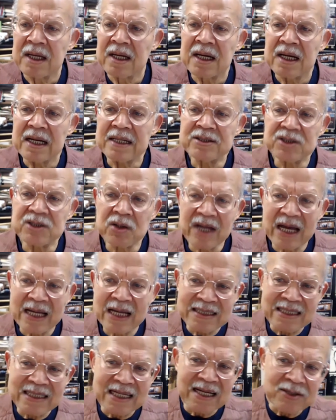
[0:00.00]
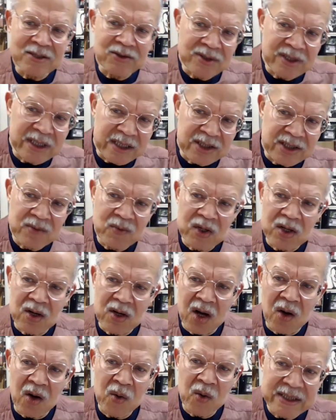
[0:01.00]
And so that's the contradiction we're
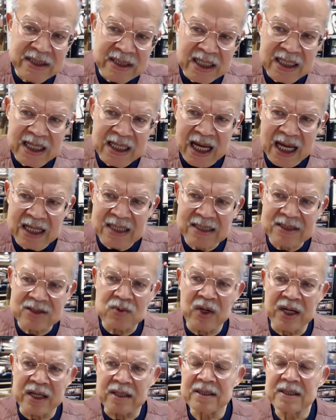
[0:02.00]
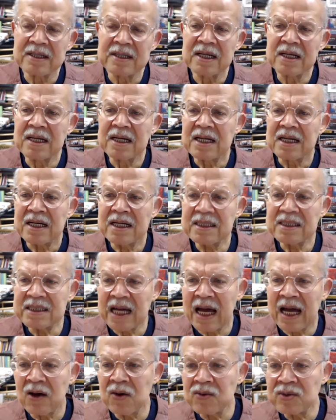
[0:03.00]
always engaged with, is
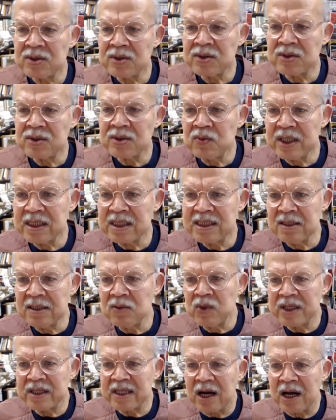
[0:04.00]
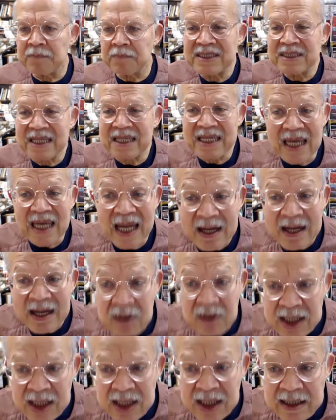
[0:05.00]
how do we deal with our
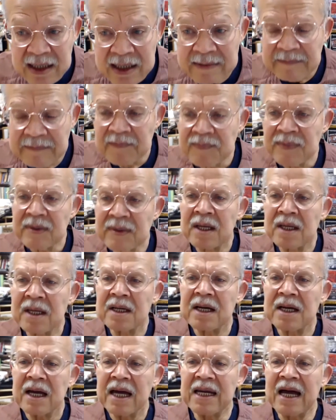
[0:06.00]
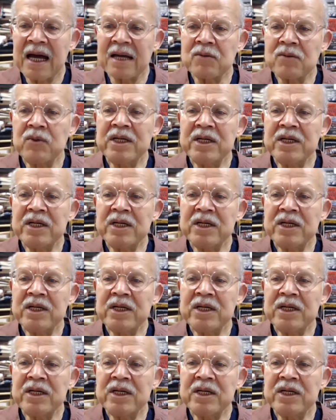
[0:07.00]
particularity and how do we